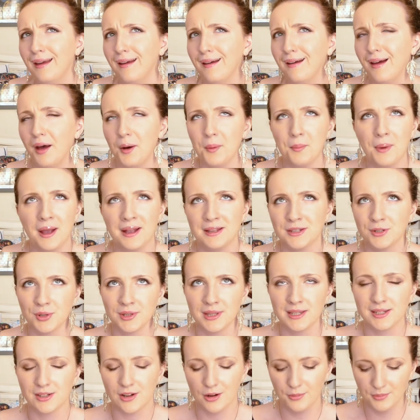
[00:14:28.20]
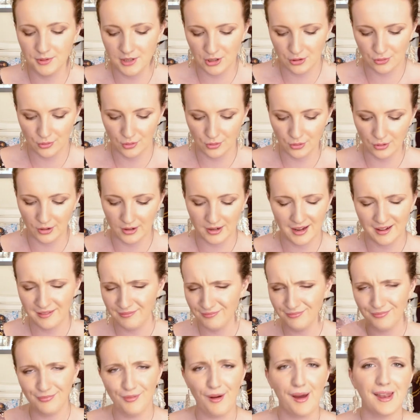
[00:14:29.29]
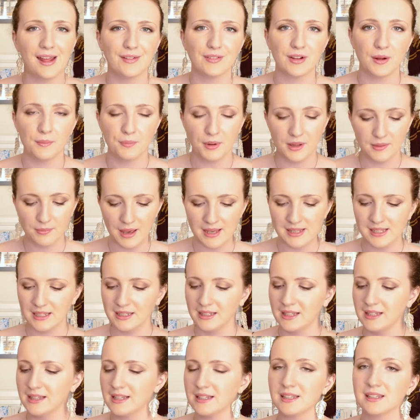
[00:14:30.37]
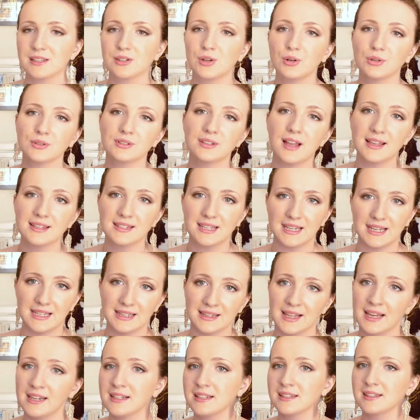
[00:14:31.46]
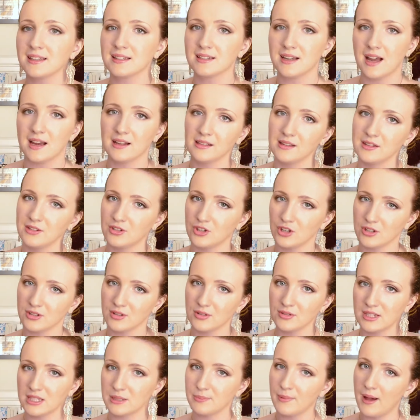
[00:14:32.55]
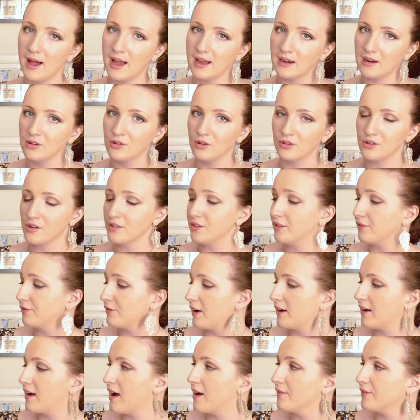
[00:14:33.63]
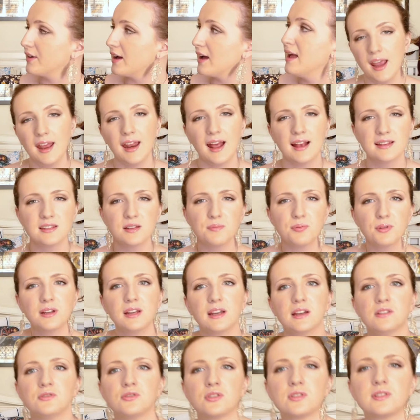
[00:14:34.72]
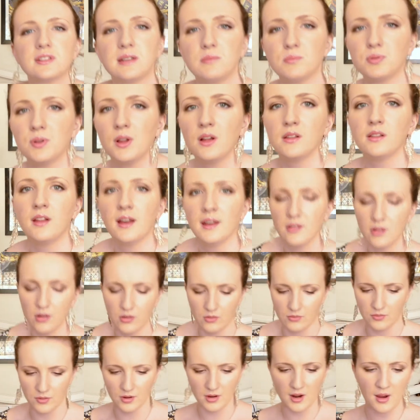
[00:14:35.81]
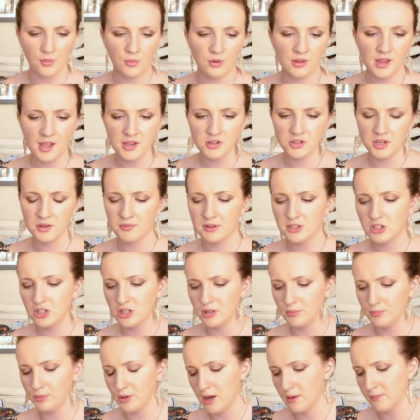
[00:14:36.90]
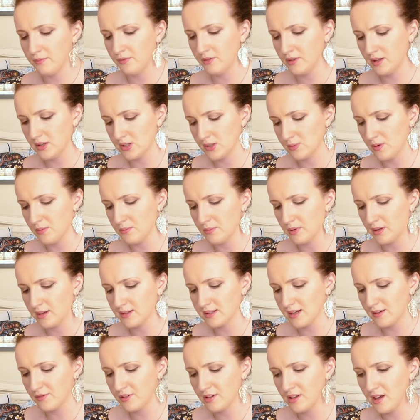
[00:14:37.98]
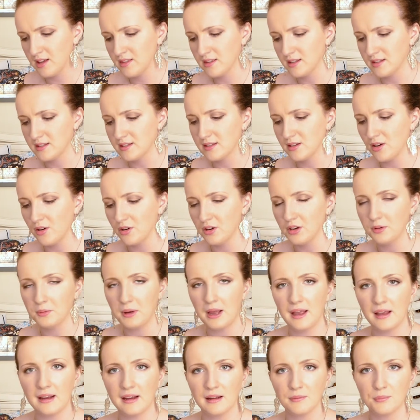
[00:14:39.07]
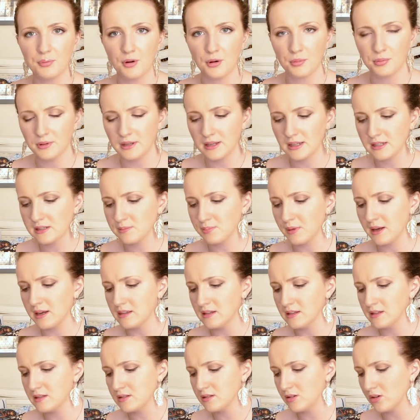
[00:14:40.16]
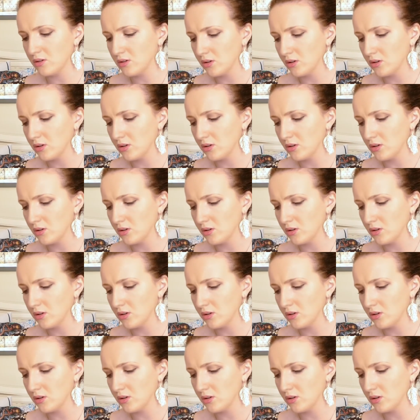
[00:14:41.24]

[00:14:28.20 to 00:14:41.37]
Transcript: entering this competition or not, whatever. But basically this is called 19 Letters. The title is just on the spine, not on the front cover. It has a pretty interesting plot line going for it. I will actually read you the blurb for this one because I feel like this is the only way I can properly explain this to